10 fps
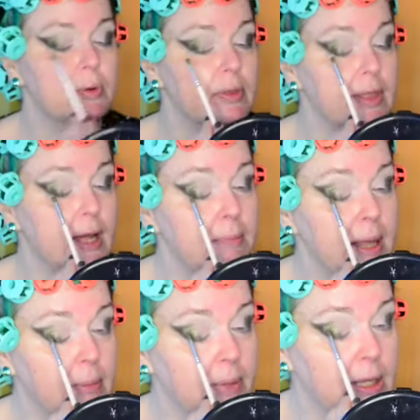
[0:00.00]
that
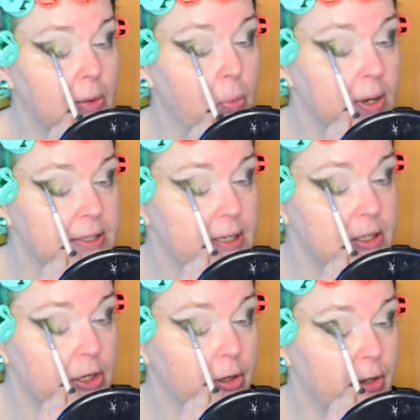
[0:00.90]
Makeup Geek wasn't
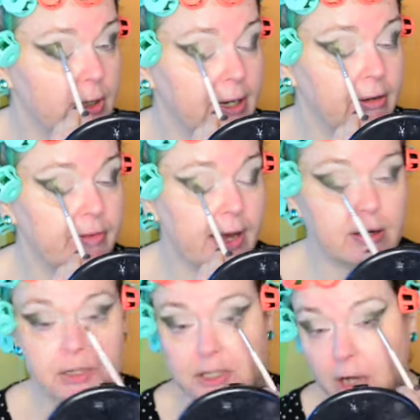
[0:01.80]
her like
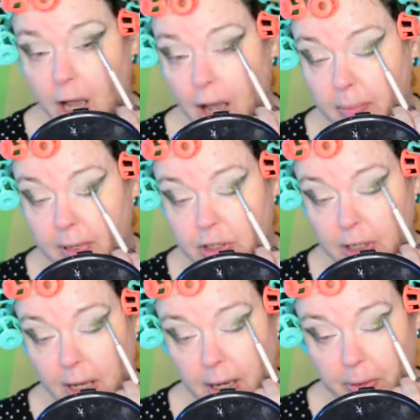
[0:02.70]
final stop, that she
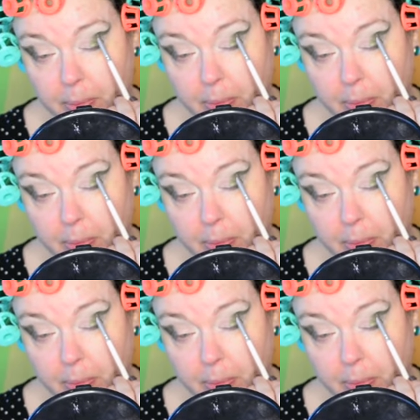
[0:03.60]
had other